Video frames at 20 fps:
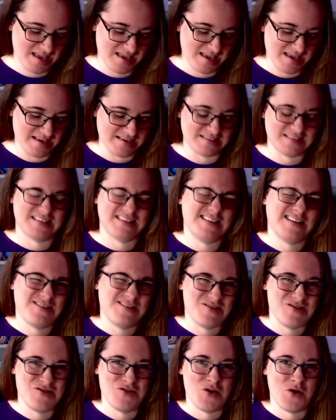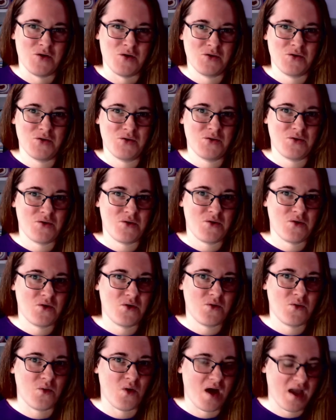it's not
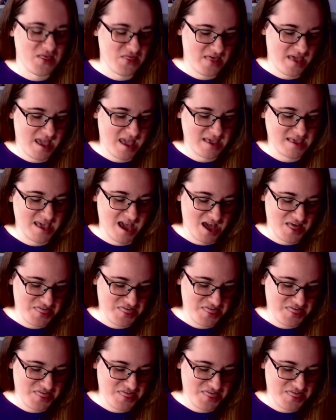quite there yet.